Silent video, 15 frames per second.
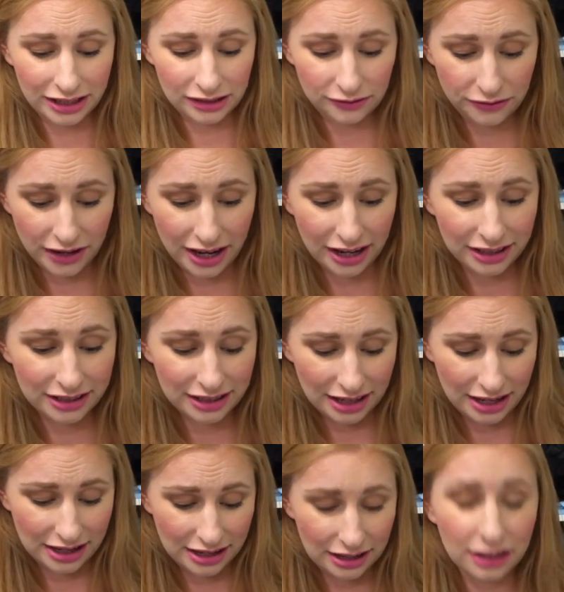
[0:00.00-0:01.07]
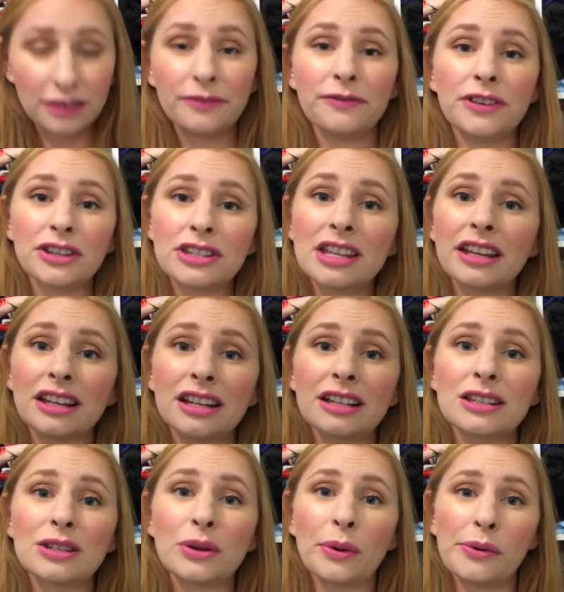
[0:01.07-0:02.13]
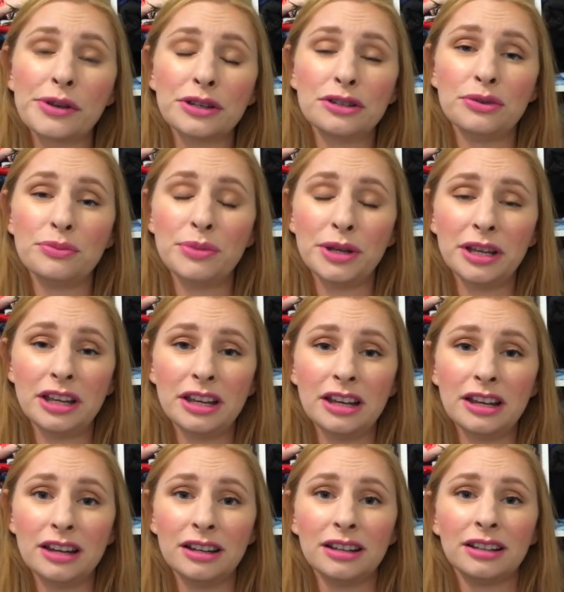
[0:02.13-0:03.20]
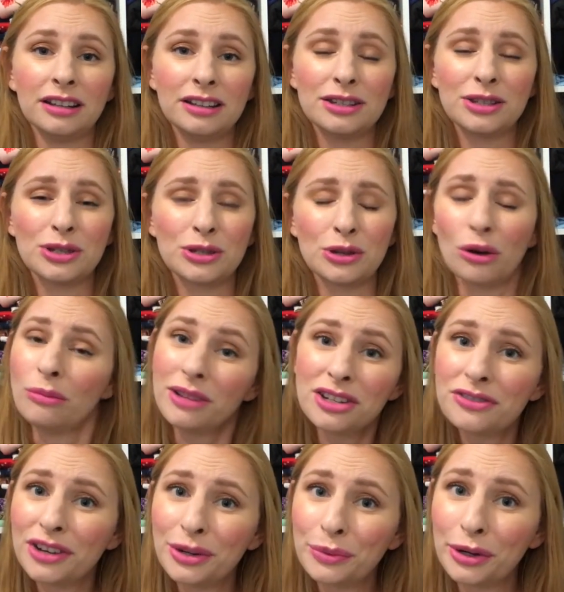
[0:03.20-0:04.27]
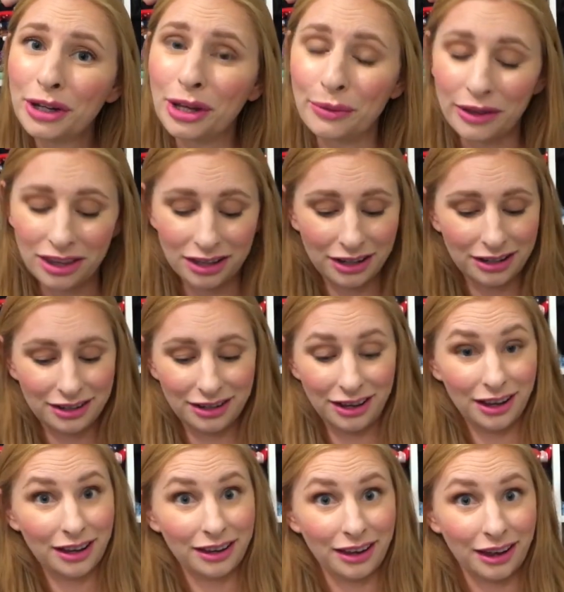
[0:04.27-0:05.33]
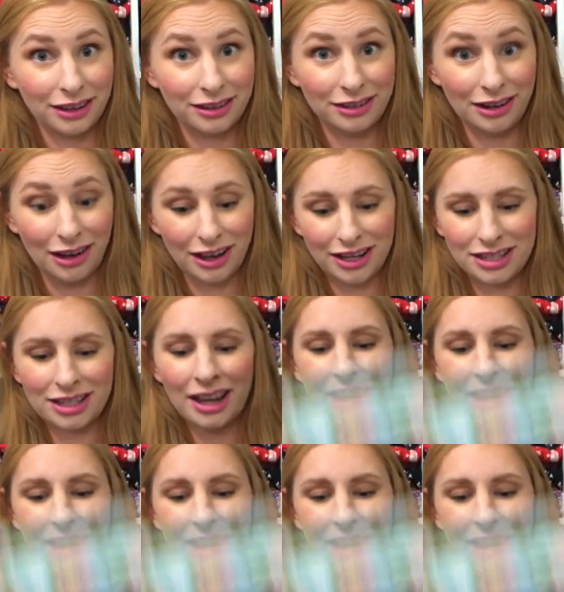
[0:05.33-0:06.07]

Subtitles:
In fact, it feels like it's going to be so much fun working with it. Yeah, not.